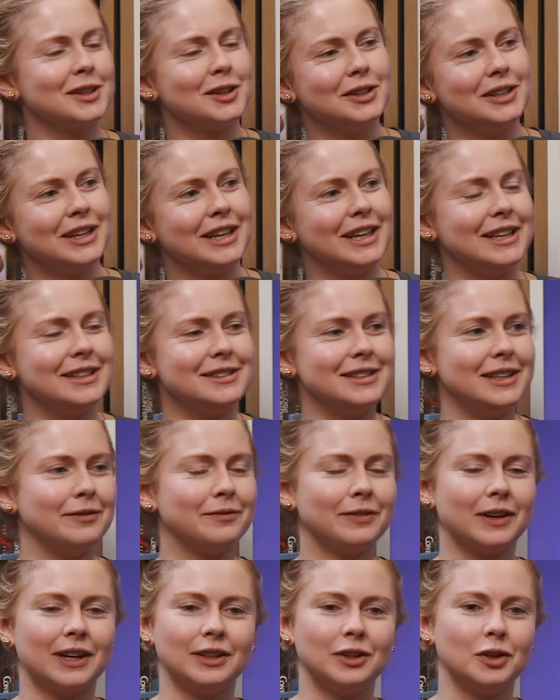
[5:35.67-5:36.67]
good, easy
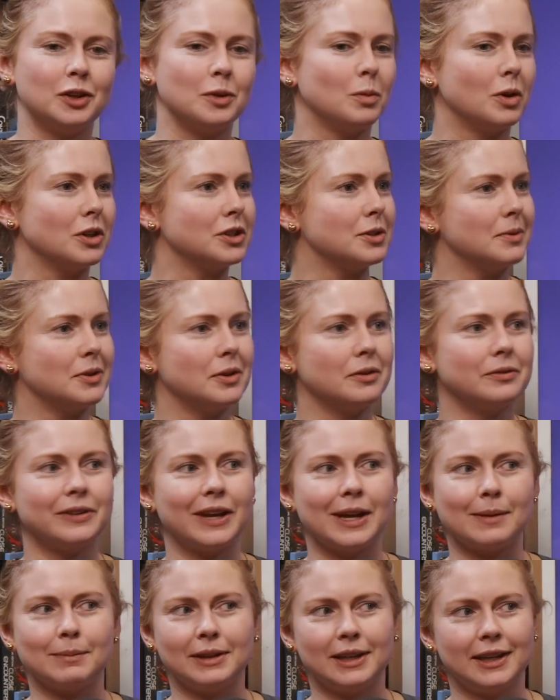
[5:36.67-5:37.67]
fun. You can watch it with your
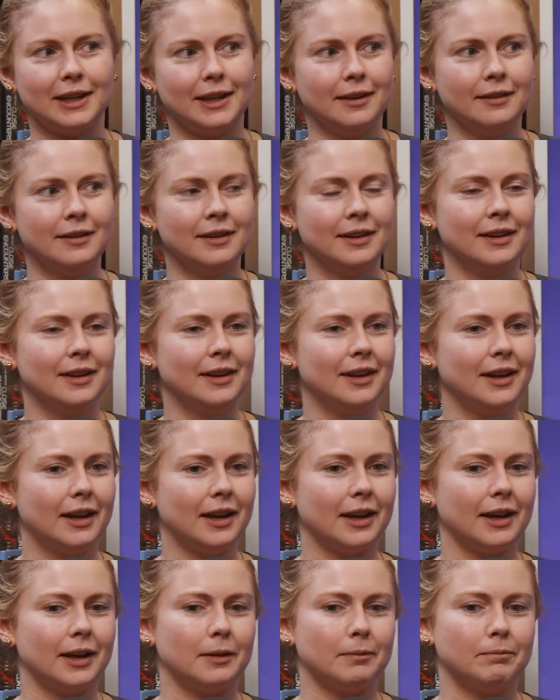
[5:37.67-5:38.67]
family.
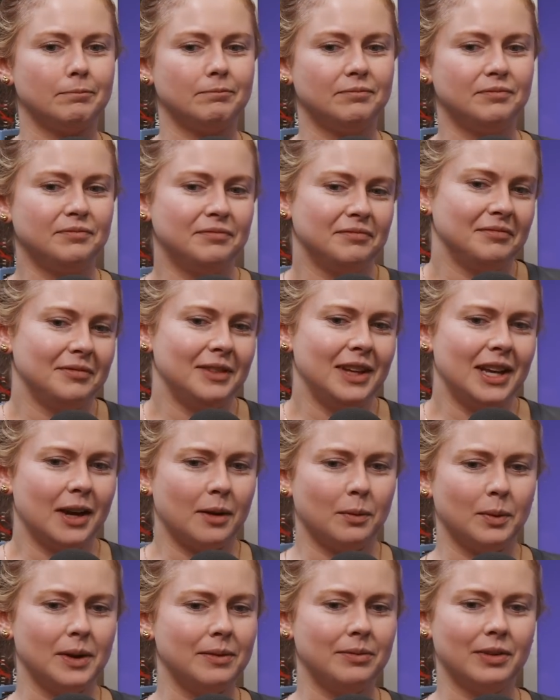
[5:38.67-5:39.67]

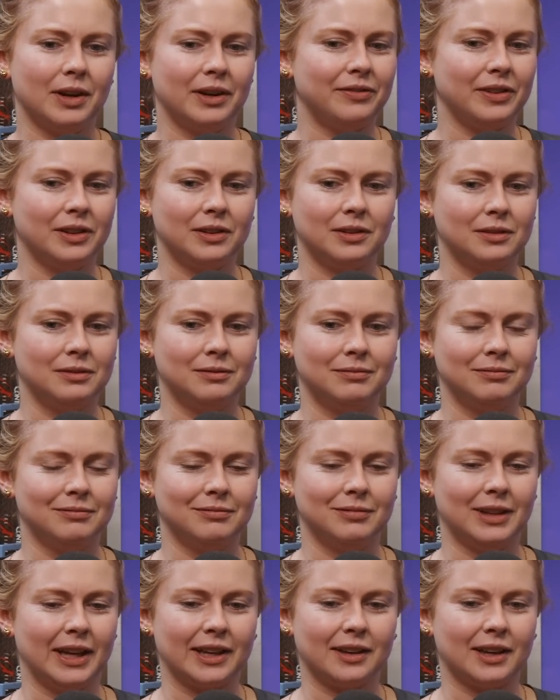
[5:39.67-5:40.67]
I feel
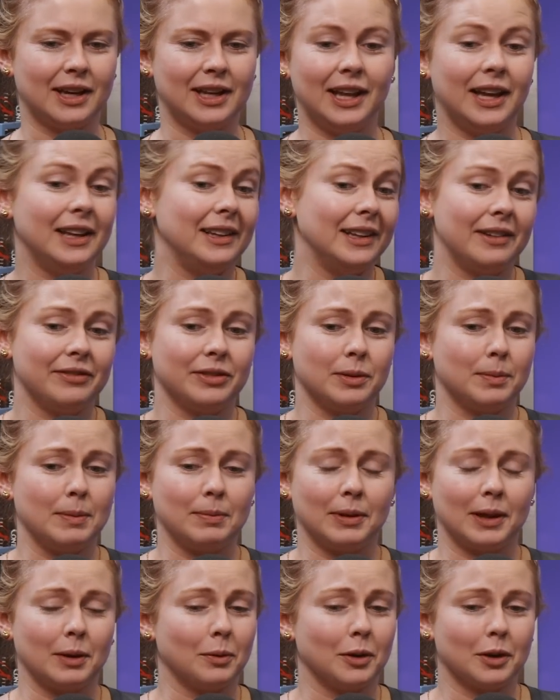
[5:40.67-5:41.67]
like I love the
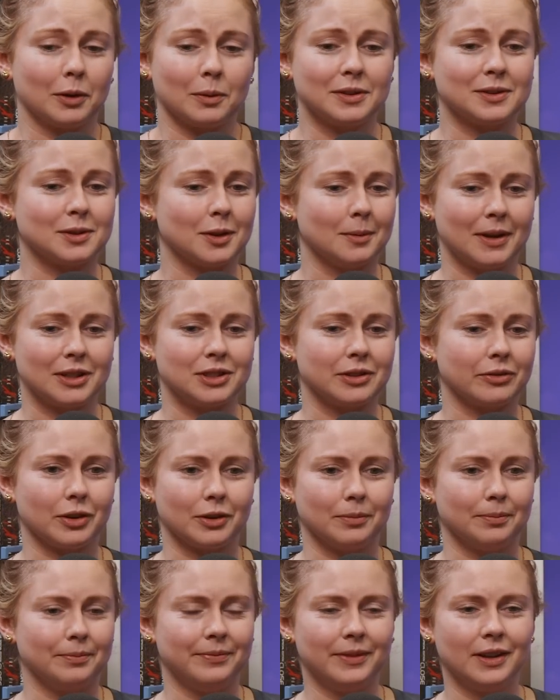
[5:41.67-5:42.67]
people I work with so much.
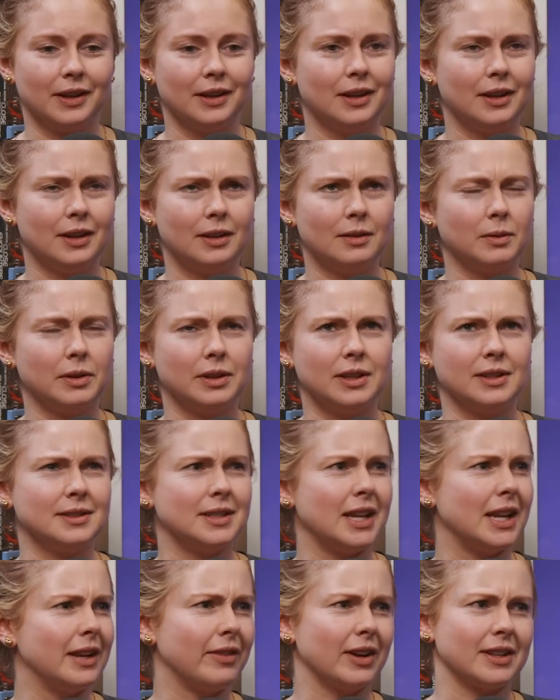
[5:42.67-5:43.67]
There's
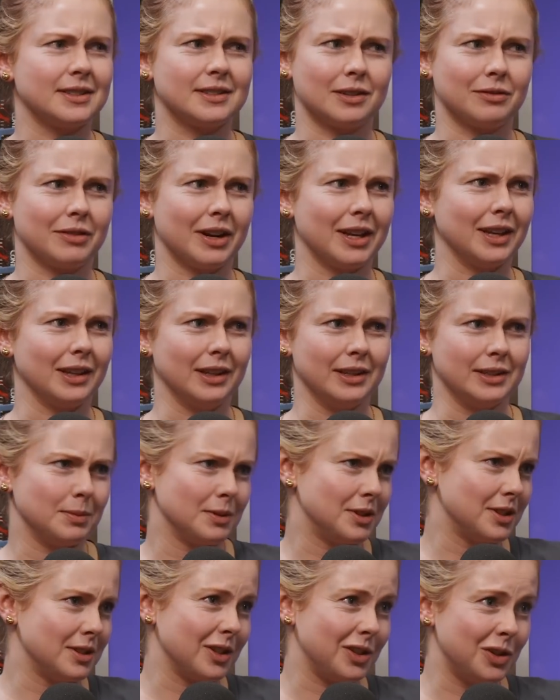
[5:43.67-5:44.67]
10 of us that are regulars,
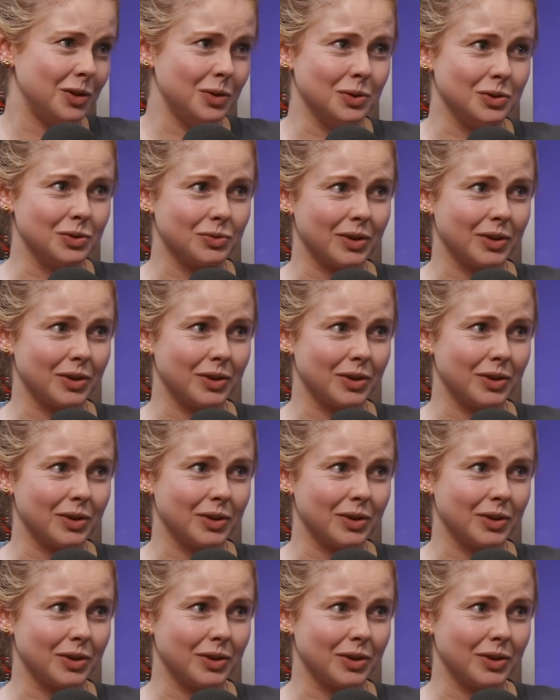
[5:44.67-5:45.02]
which is a huge